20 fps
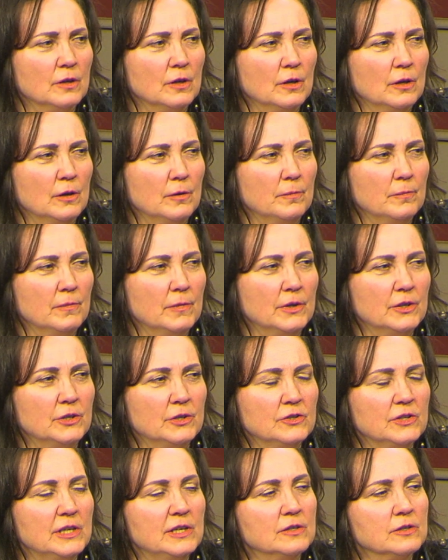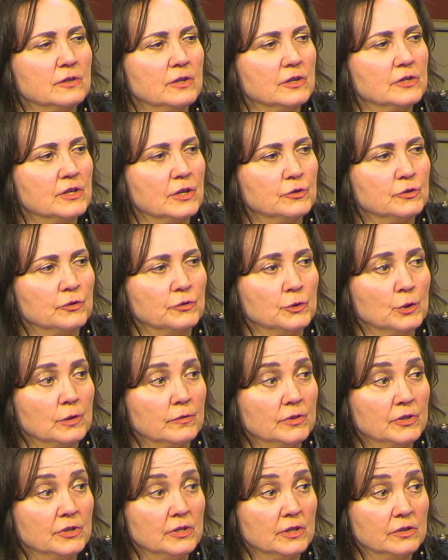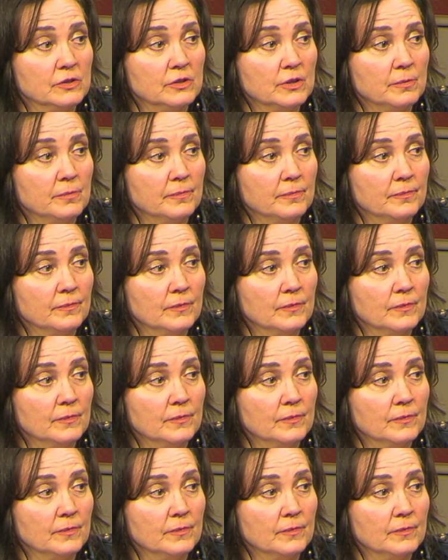a disease of the central nervous system.